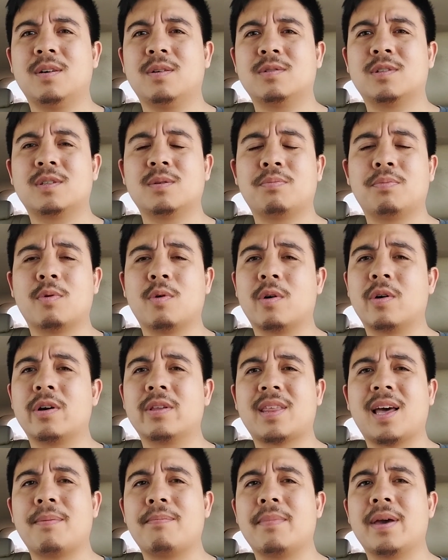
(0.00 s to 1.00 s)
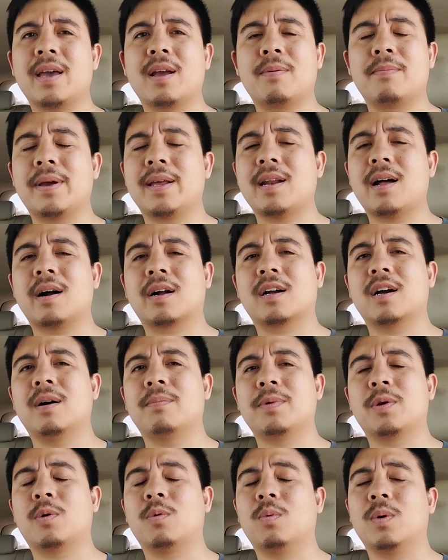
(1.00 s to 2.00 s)
support that may or may not
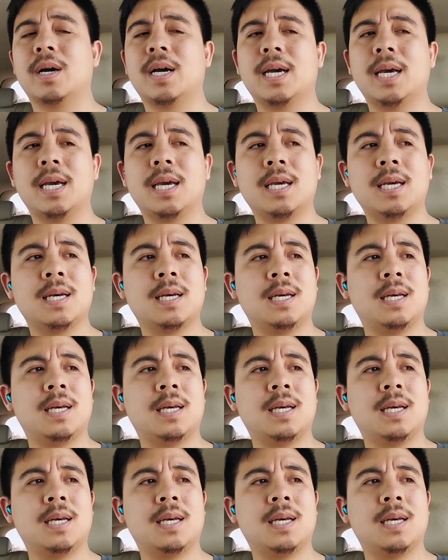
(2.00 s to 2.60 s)
come your way.